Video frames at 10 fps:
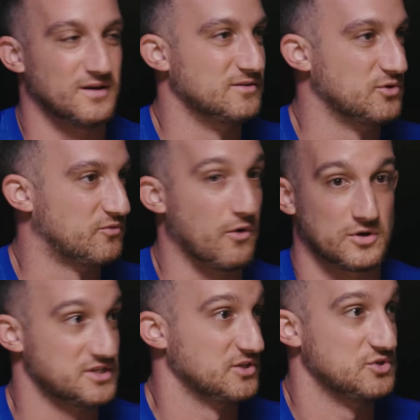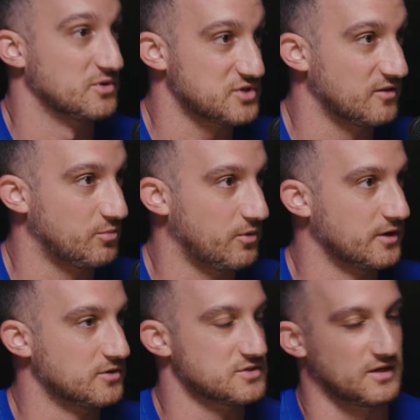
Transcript: And you're focusing too much on the players.